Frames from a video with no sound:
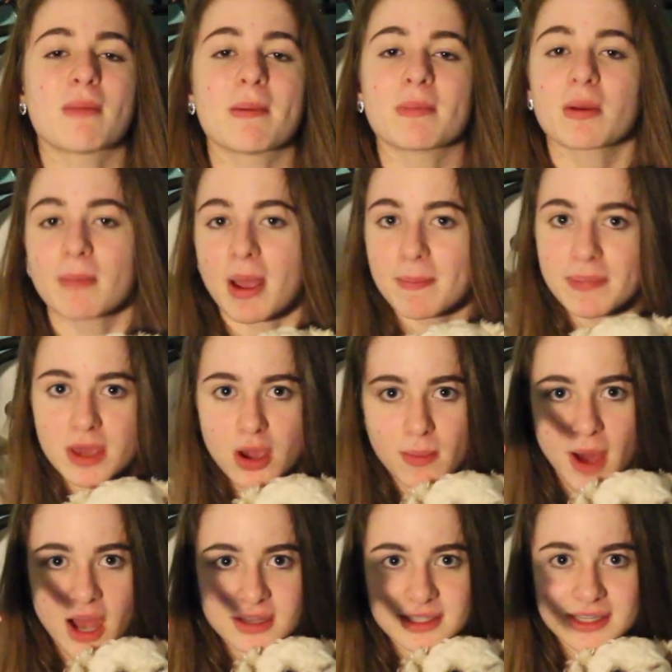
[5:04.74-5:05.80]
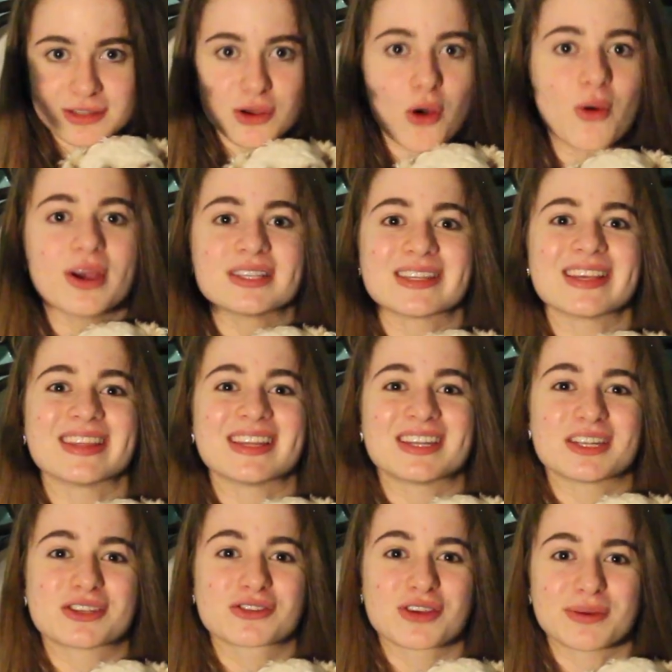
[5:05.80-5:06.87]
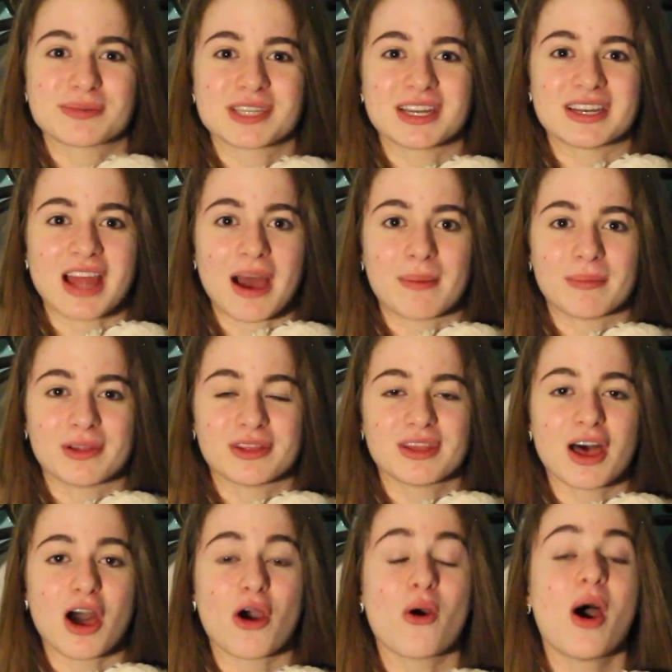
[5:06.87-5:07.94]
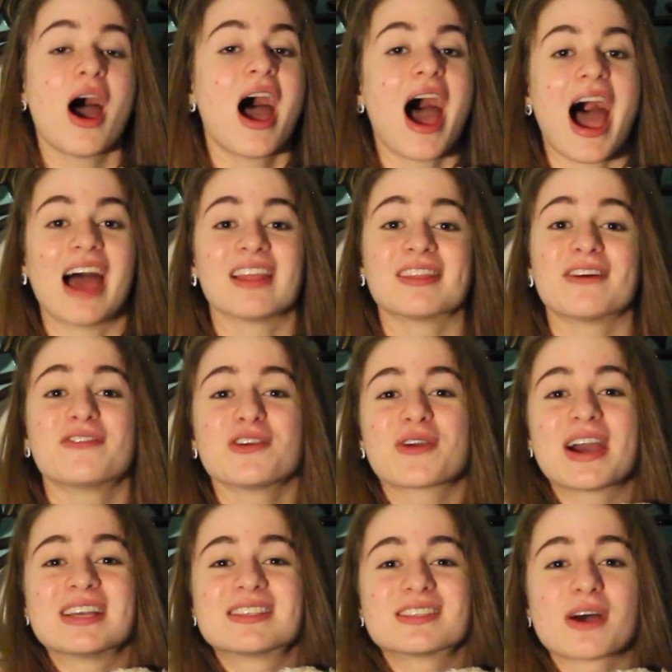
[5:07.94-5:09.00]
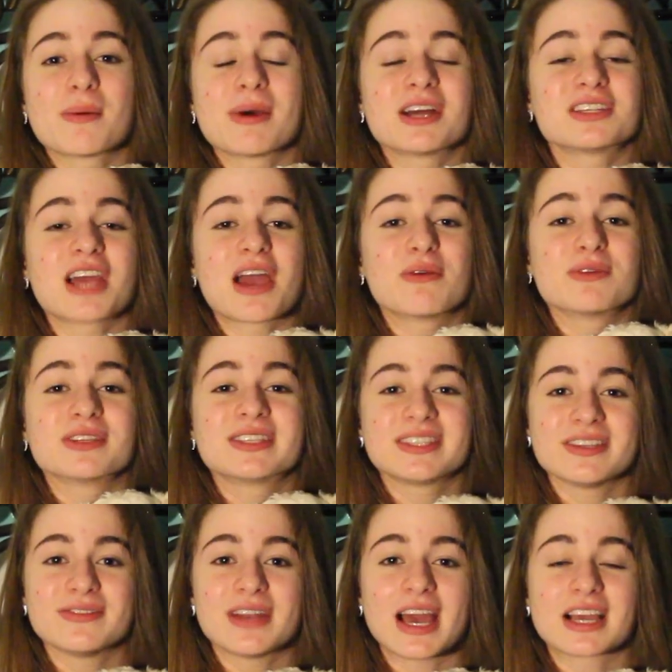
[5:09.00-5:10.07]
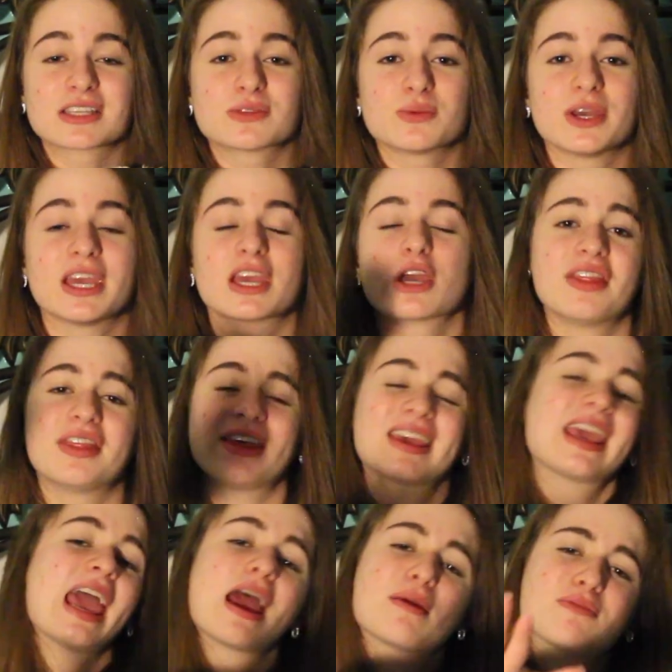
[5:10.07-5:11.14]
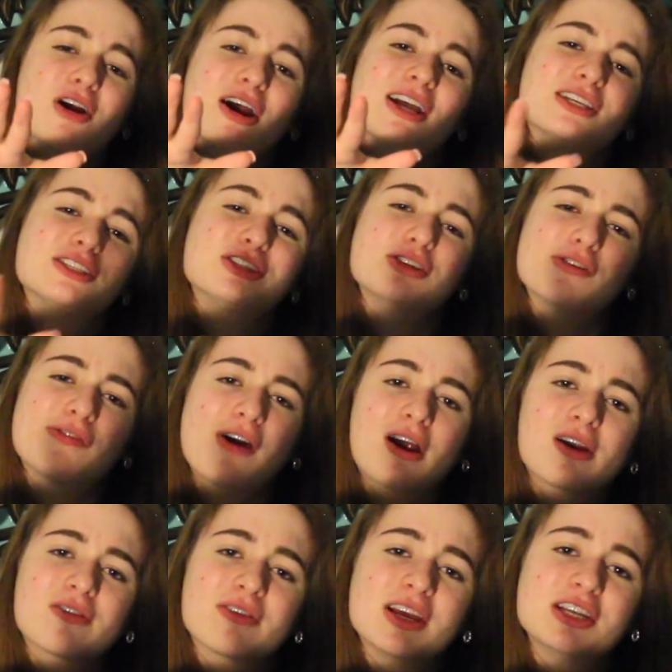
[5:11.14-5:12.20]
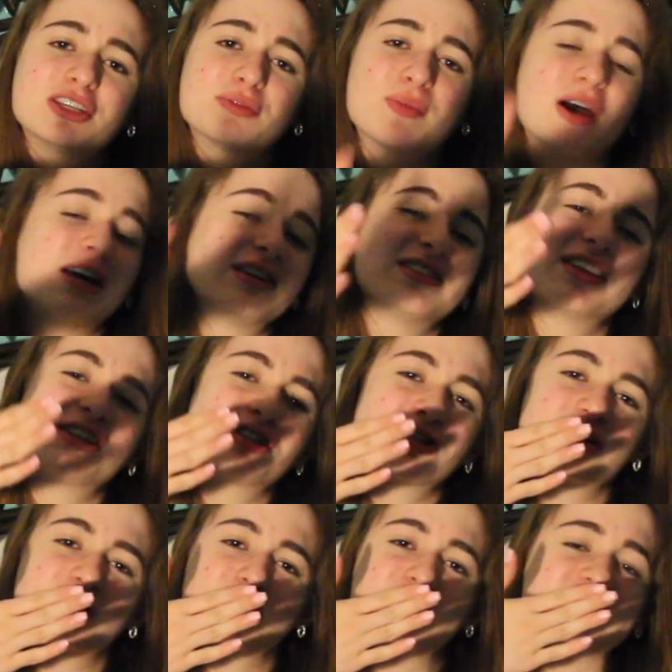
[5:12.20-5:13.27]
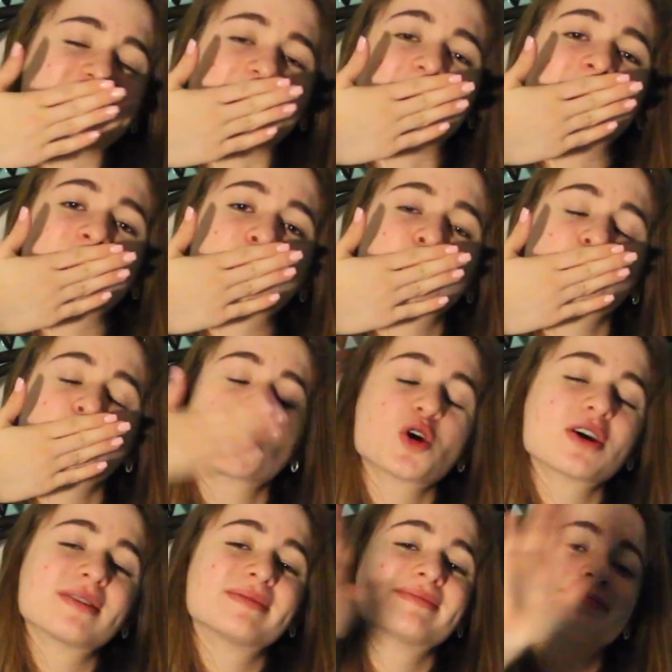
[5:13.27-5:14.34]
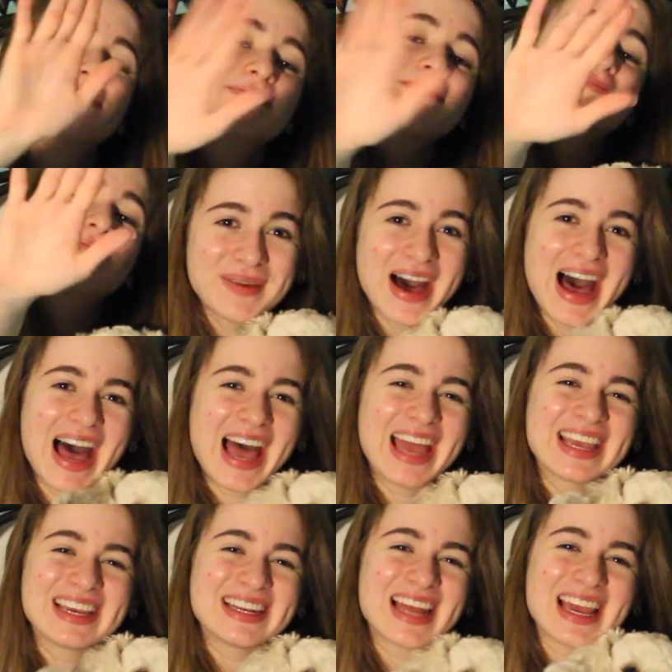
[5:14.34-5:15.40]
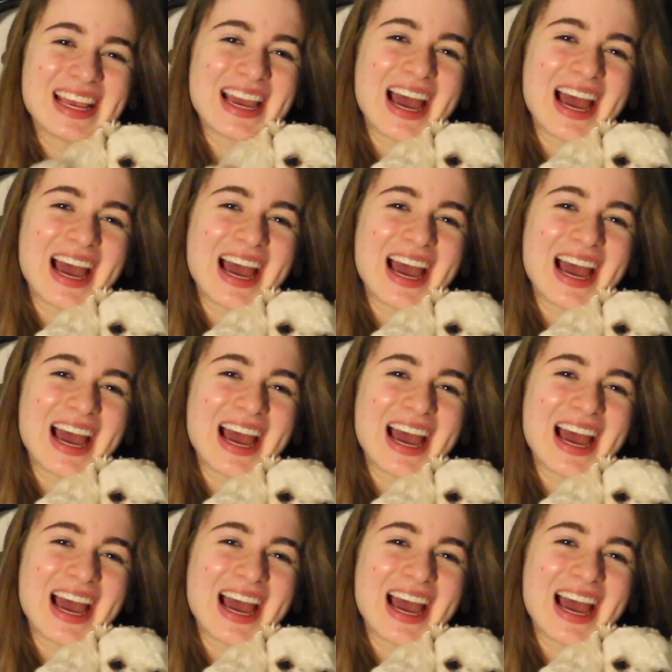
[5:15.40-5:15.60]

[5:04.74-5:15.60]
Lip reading: remember my P.O. box is always in the description down below. I love you guys so much. I will see you next week. The camera is too far to reach, but let's just pretend. Bye. Good night,